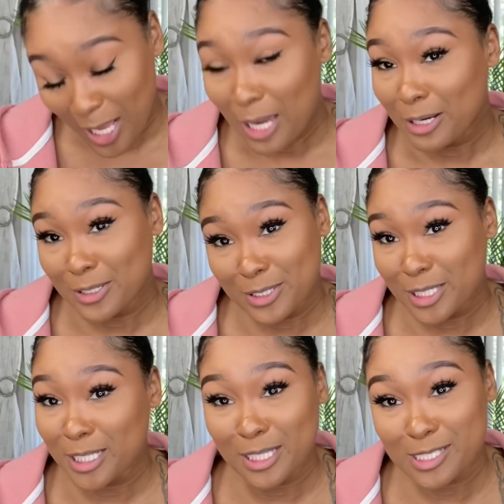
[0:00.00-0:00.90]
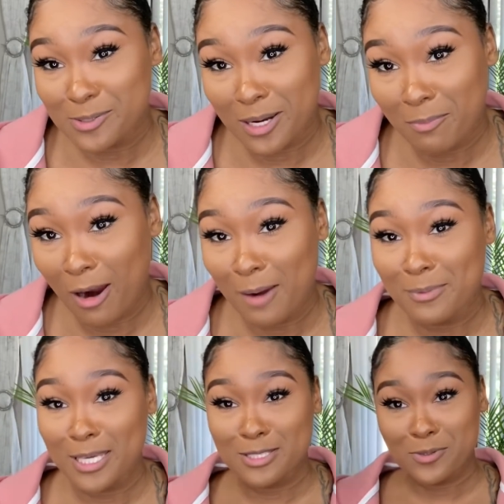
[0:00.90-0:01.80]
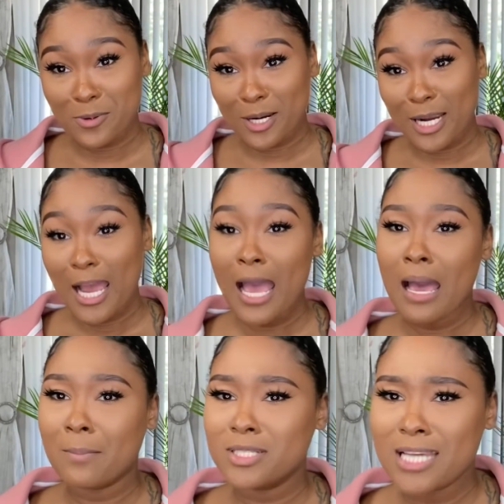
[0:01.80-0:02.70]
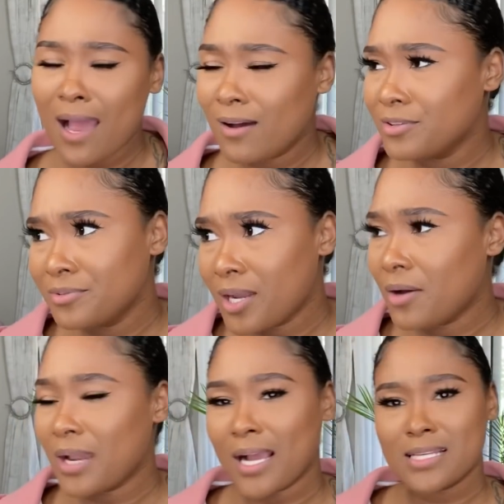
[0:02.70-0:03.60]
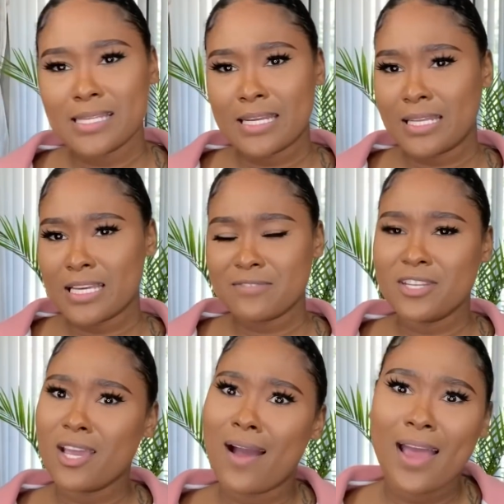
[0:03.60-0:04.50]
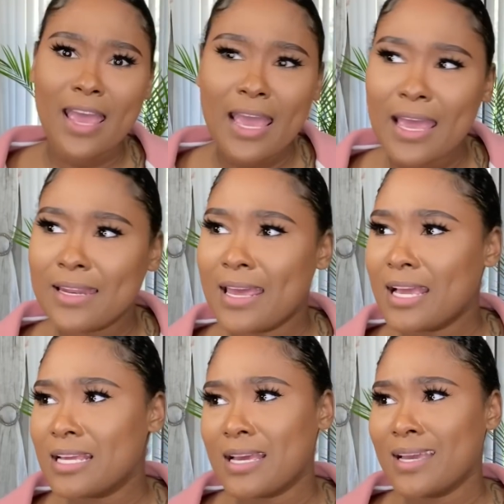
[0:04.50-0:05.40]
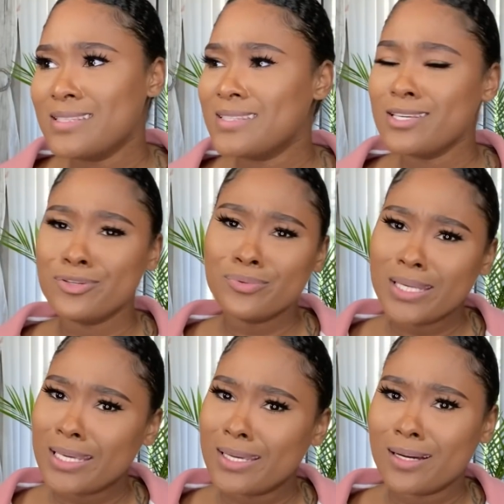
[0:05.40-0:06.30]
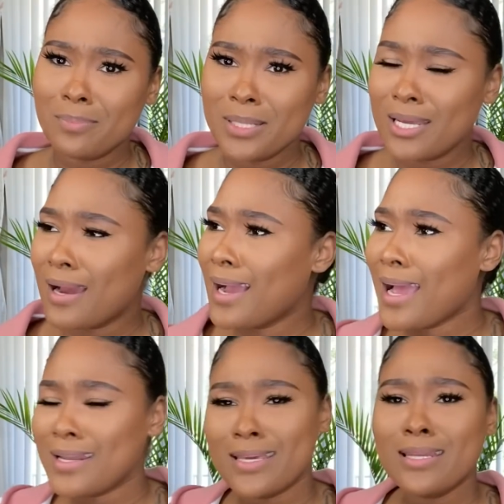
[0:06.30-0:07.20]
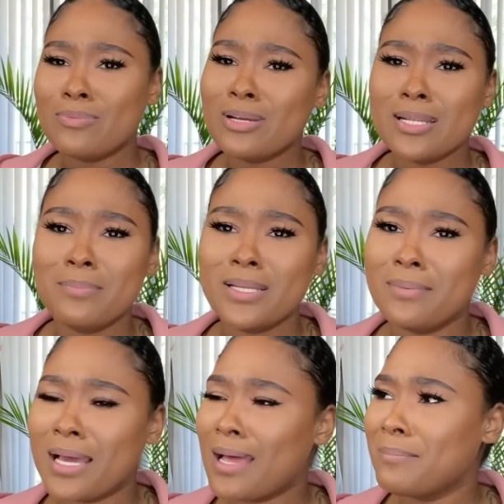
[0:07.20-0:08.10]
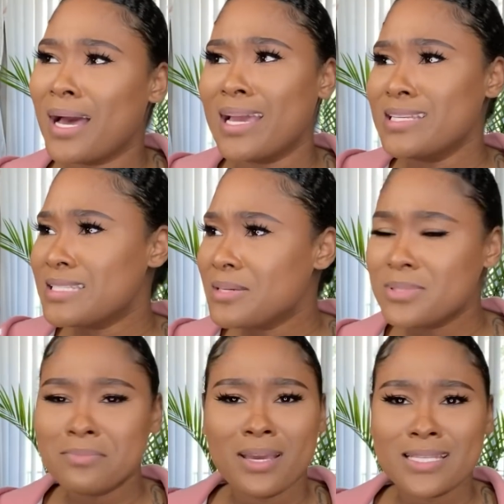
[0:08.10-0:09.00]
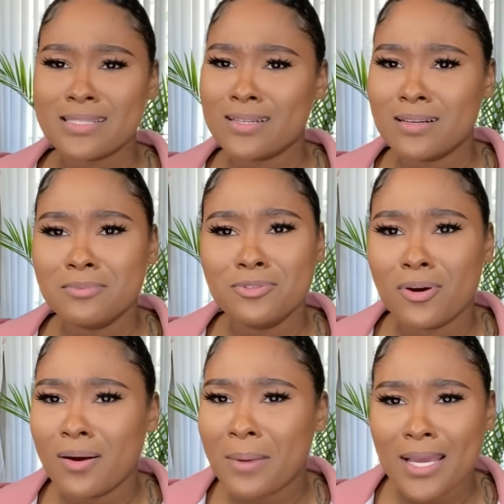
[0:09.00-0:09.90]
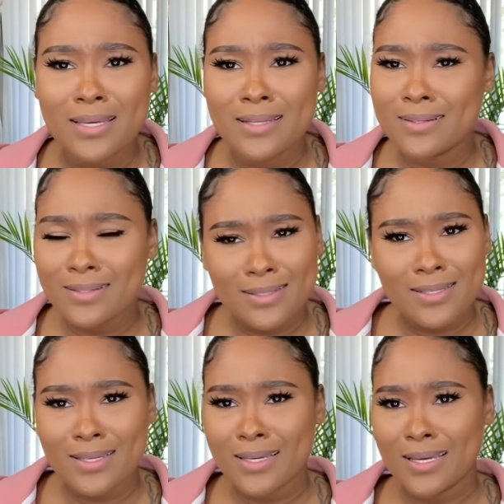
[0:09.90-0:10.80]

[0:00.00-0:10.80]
hood luxury apartment tour, but y'all, you know, like I said in the last video, I had that AC unit up in there. I gotta get rid of my AC was messed up. You know, I'm out here in the hood,